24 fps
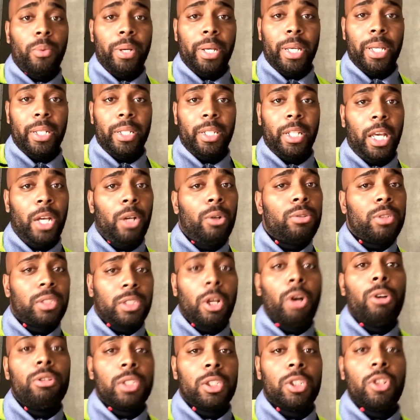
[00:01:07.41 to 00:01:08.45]
with.
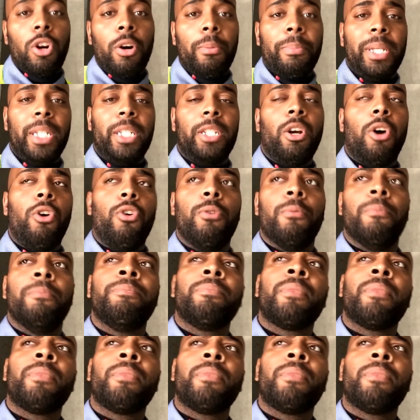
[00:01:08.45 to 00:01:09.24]
Those is going to be dope.